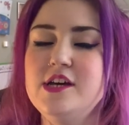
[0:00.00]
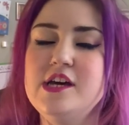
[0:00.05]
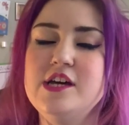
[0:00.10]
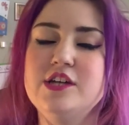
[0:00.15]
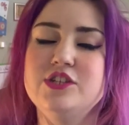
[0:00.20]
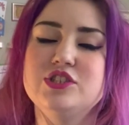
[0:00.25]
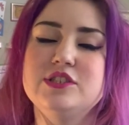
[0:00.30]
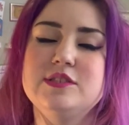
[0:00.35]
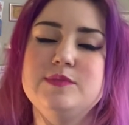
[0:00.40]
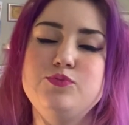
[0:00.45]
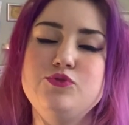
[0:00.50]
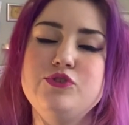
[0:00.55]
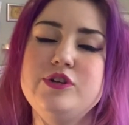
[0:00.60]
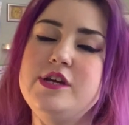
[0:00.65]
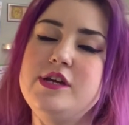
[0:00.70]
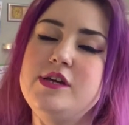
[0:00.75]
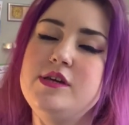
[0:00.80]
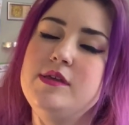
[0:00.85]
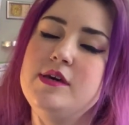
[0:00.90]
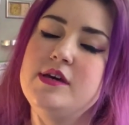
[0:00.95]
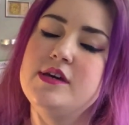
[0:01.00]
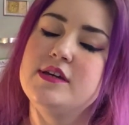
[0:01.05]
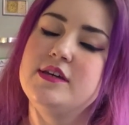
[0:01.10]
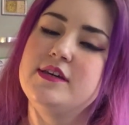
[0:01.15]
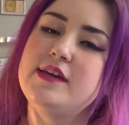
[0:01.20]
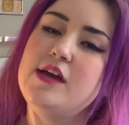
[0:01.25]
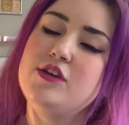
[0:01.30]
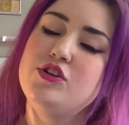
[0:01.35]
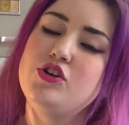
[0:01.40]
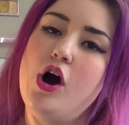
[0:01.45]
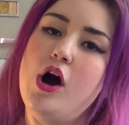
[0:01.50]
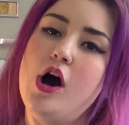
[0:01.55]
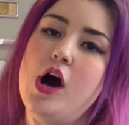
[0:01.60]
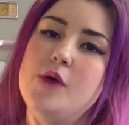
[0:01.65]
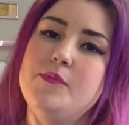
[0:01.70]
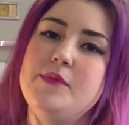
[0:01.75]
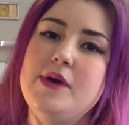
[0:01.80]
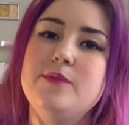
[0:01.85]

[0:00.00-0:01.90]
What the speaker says: just breathe, get calm,